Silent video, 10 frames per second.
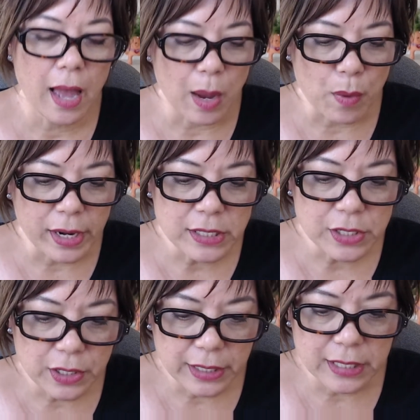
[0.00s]
wanted
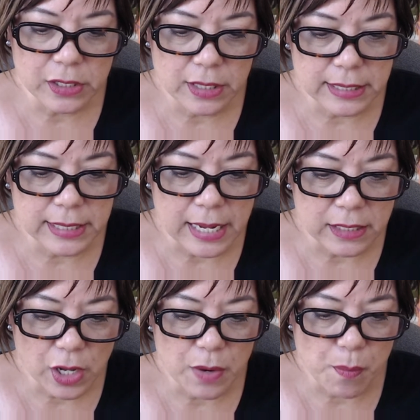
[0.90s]
to look into the
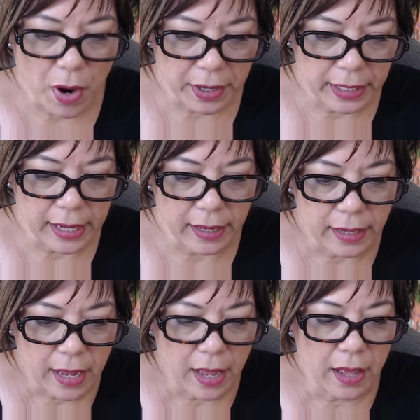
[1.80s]
days on
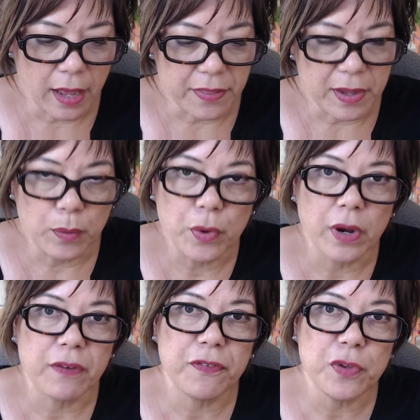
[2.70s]
market. There
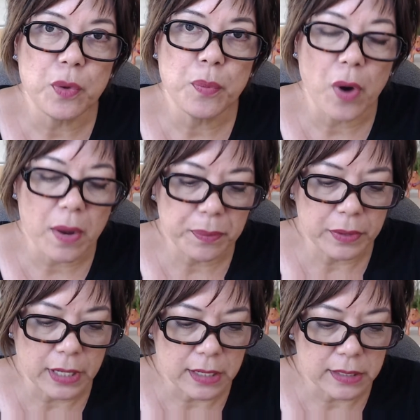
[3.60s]
were a few
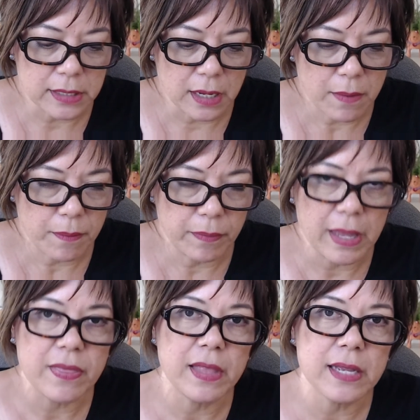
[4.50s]
properties
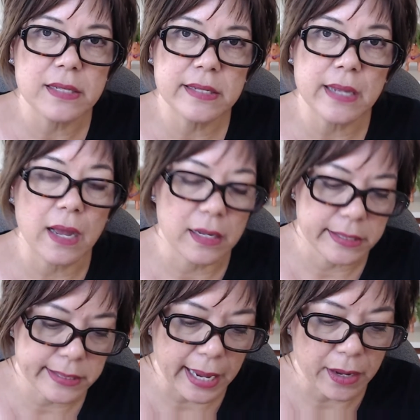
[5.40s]
in this
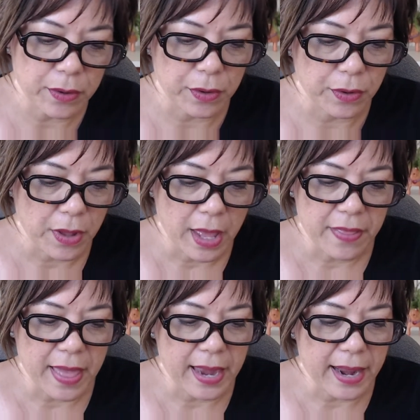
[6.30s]
cycle
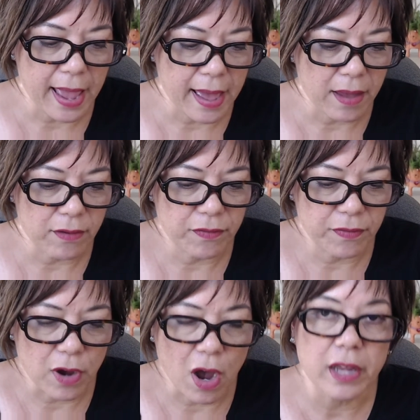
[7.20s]
that
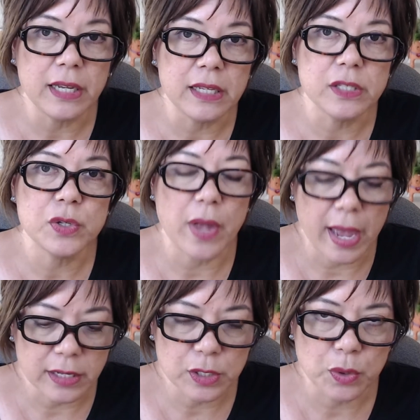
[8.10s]
have gone into
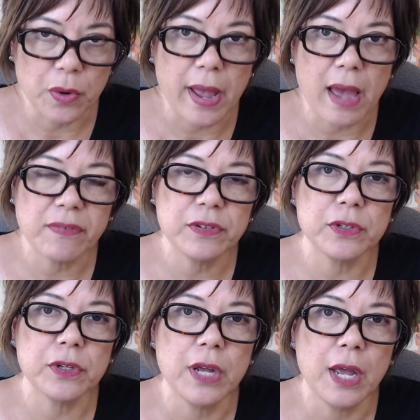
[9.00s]
escrow
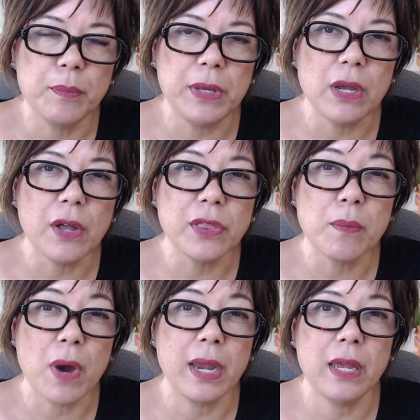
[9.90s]
after being on the
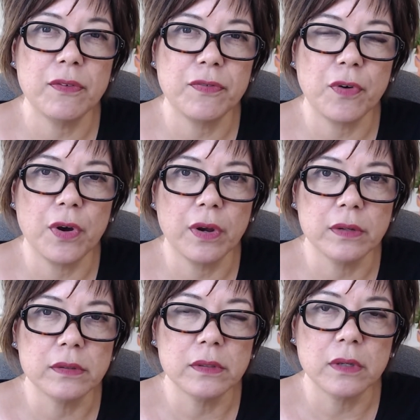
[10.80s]
market for